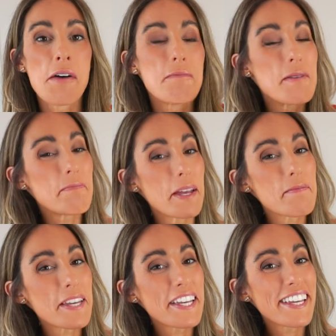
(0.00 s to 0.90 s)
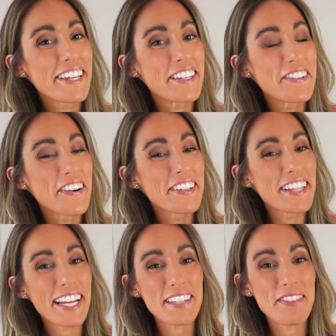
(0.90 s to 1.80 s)
but maybe you are
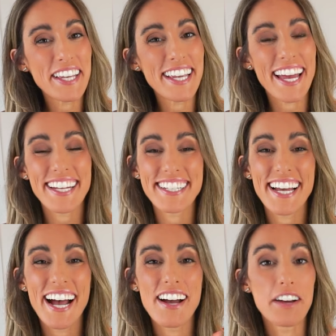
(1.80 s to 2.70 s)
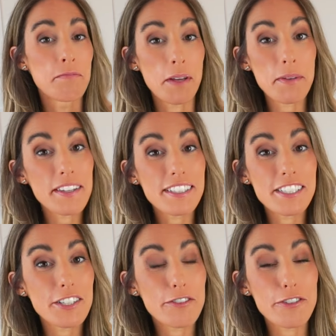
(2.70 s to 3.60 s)
like me and maybe this
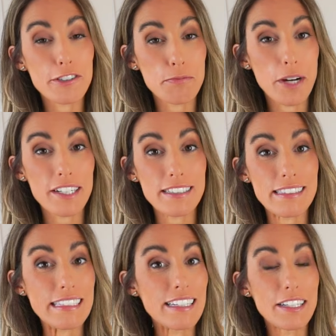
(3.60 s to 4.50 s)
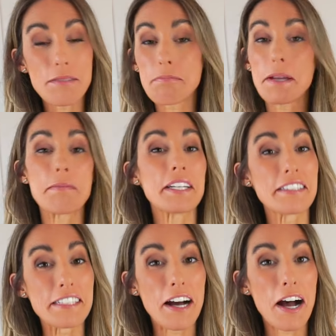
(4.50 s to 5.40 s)
is your first pregnancy, maybe
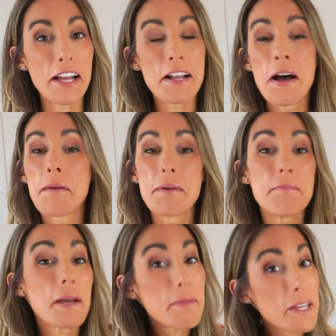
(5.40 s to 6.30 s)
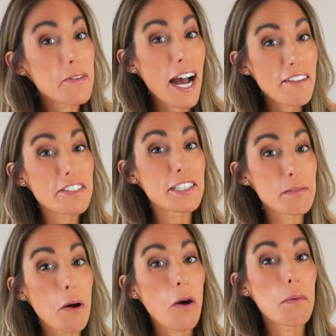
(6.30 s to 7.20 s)
it's not, but maybe you have a
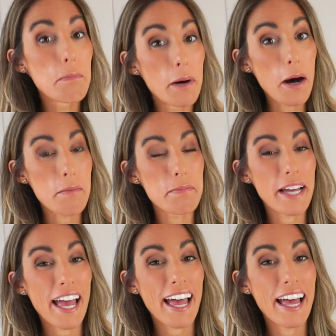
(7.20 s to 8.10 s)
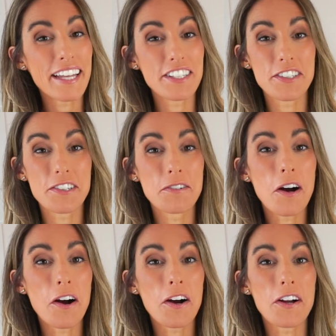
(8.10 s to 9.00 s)
small bump and you
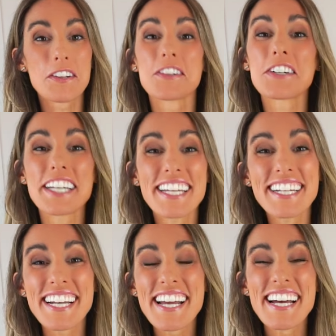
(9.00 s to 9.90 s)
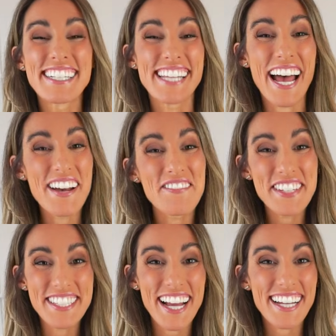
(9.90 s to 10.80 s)
are looking to
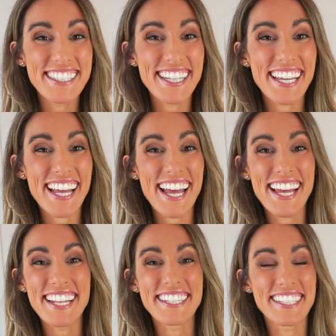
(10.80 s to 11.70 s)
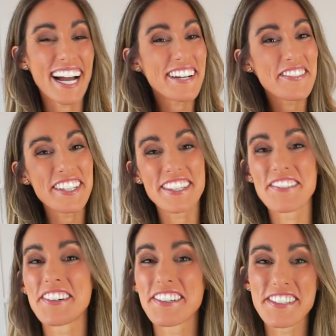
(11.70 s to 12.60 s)
emphasize it and kind of let the
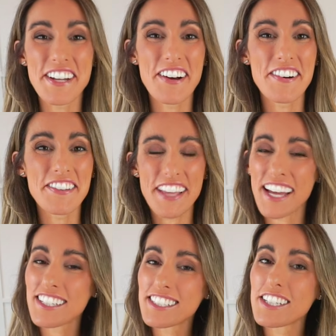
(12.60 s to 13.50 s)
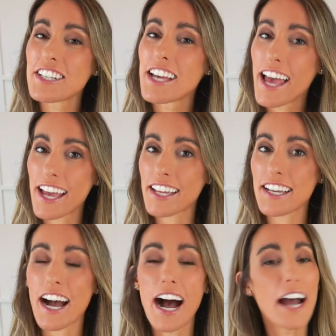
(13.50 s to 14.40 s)
world know that,
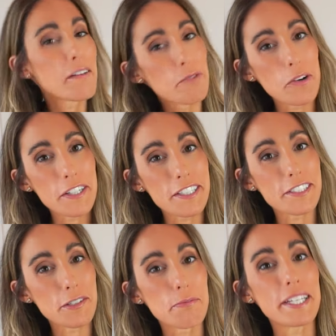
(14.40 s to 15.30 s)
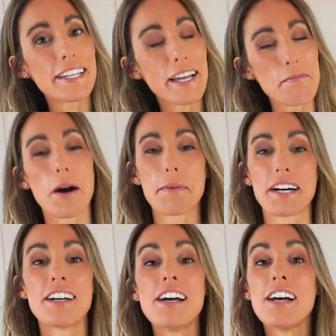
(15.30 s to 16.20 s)
hey, I'm going to be a mama.